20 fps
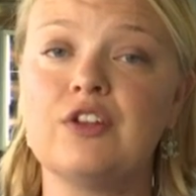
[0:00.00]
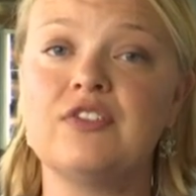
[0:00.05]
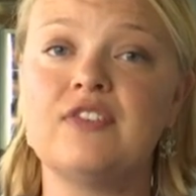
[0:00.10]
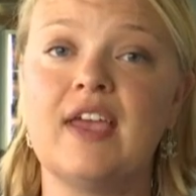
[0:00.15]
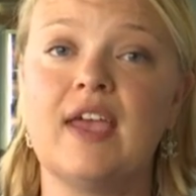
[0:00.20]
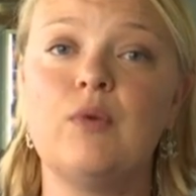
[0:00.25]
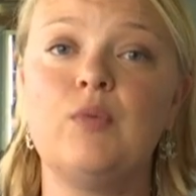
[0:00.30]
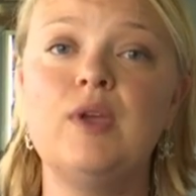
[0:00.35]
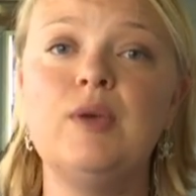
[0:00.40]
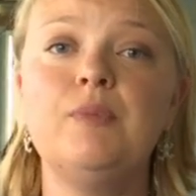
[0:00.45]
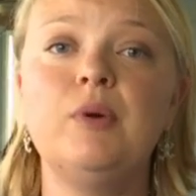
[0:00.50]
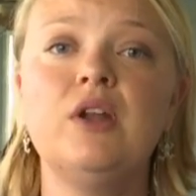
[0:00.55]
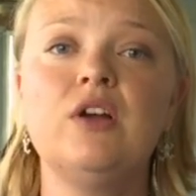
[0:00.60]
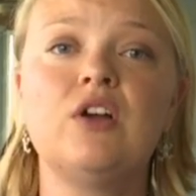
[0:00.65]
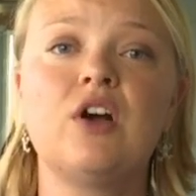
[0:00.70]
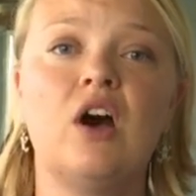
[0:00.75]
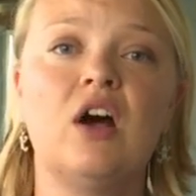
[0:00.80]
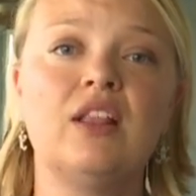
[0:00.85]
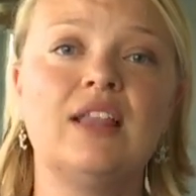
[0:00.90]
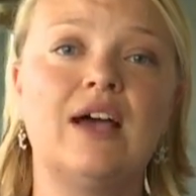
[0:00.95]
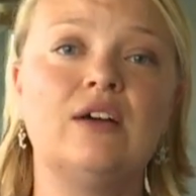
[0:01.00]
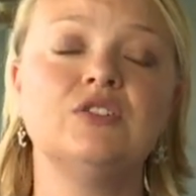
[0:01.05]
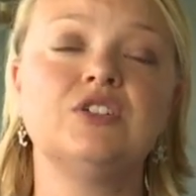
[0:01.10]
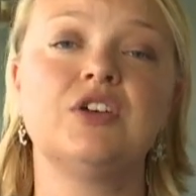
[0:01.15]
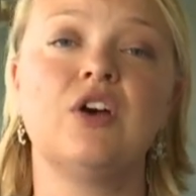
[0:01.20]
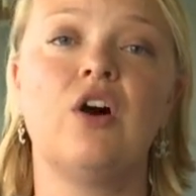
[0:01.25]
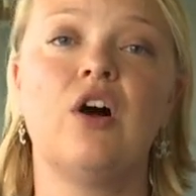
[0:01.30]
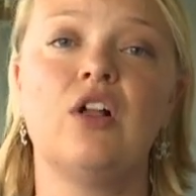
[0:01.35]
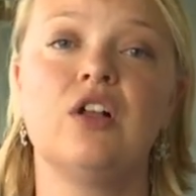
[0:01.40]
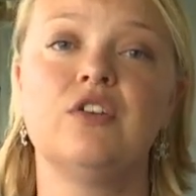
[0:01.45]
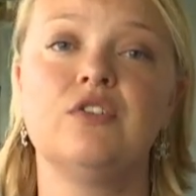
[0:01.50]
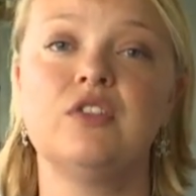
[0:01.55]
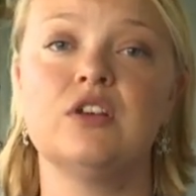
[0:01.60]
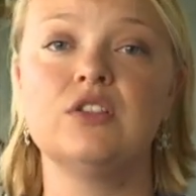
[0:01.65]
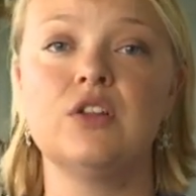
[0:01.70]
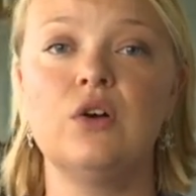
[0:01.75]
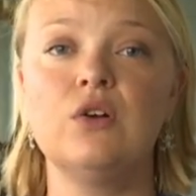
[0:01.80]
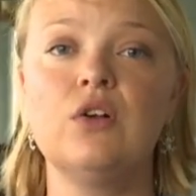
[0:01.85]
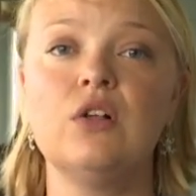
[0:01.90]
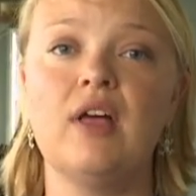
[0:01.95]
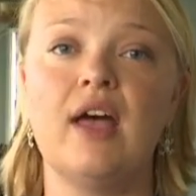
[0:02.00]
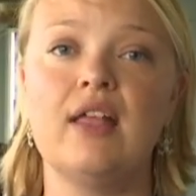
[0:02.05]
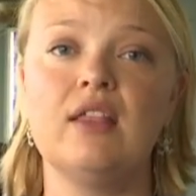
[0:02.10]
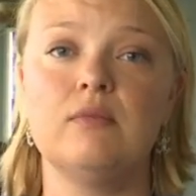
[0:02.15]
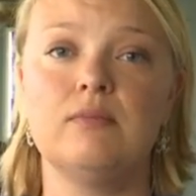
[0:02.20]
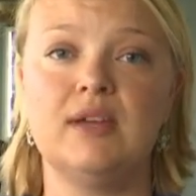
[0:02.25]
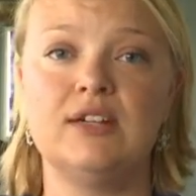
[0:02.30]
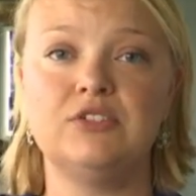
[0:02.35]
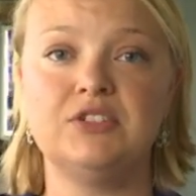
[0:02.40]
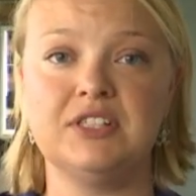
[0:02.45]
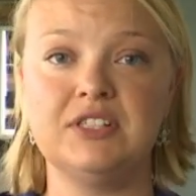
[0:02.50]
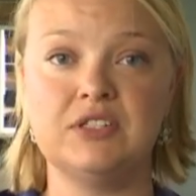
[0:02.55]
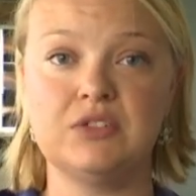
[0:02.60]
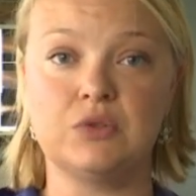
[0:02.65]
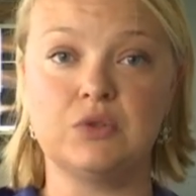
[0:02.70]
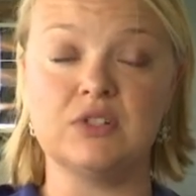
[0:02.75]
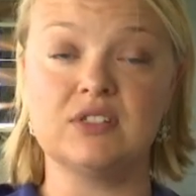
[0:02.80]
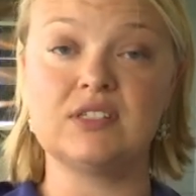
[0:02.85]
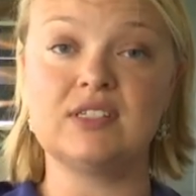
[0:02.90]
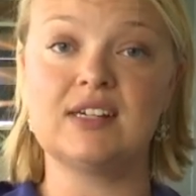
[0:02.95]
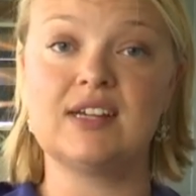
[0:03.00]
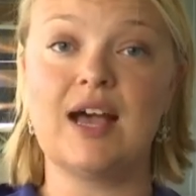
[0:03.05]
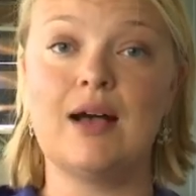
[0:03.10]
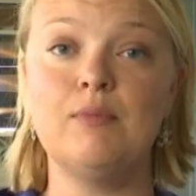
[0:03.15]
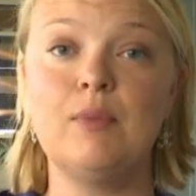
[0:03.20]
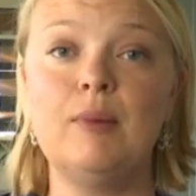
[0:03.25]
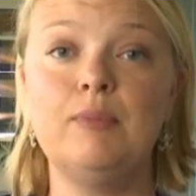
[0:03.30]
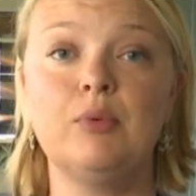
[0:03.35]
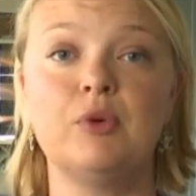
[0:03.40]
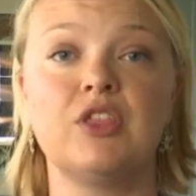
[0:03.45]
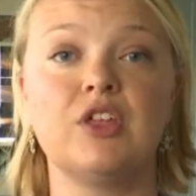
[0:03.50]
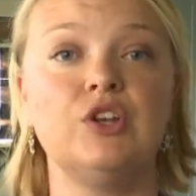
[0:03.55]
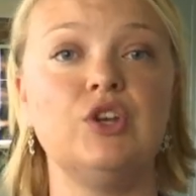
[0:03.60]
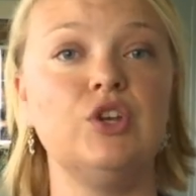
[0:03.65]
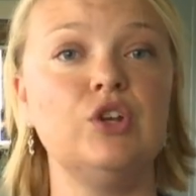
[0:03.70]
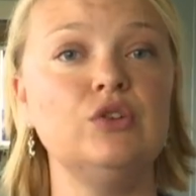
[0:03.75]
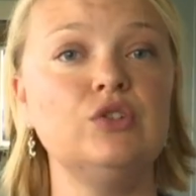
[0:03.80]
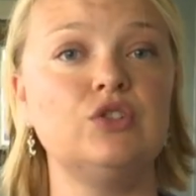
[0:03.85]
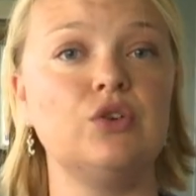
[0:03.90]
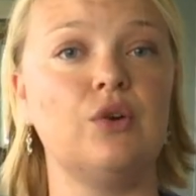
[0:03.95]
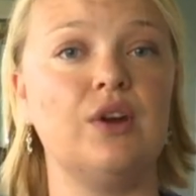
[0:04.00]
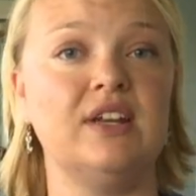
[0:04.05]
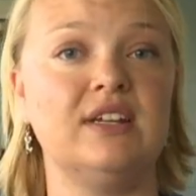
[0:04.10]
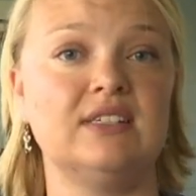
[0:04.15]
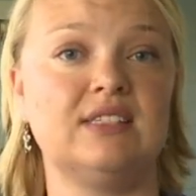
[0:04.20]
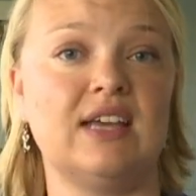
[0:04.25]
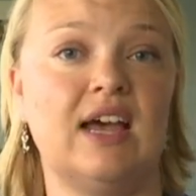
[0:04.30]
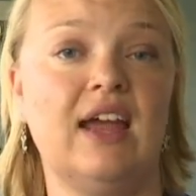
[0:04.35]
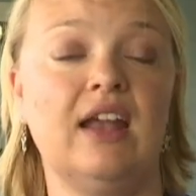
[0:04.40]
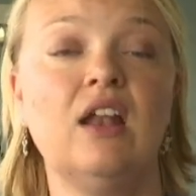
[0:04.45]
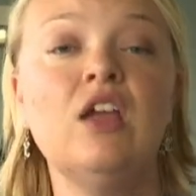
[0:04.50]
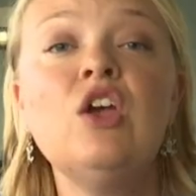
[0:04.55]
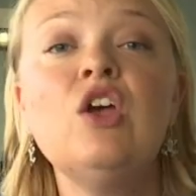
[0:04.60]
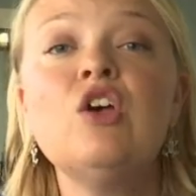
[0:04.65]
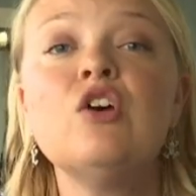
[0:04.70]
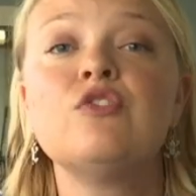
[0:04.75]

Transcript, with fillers: Earth Day, we put a call out to all of the local elementary schools to come up with a new toy design